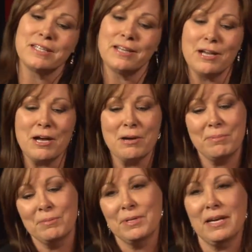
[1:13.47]
it up
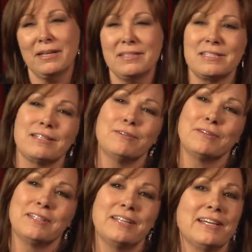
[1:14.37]
and we kind of
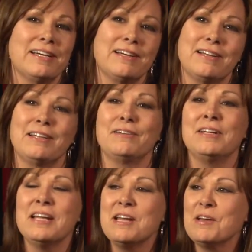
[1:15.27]
slowed it down, and
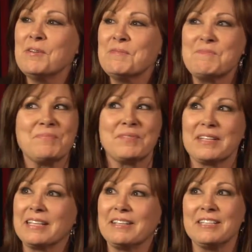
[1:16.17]

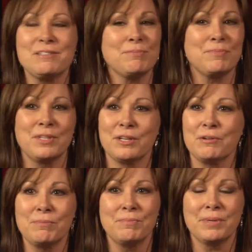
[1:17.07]
just,
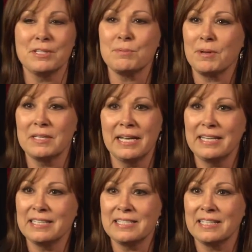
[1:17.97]
being
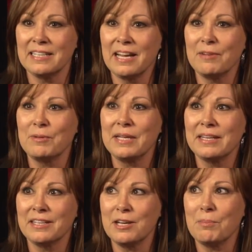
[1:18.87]
spontaneous in the night, we
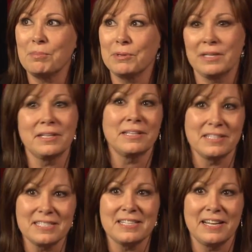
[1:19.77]
ended up putting it in
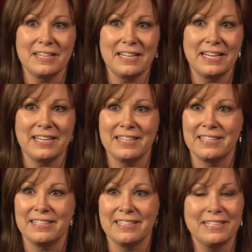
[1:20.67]
the set,
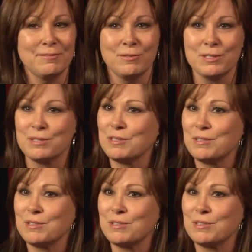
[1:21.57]
and it was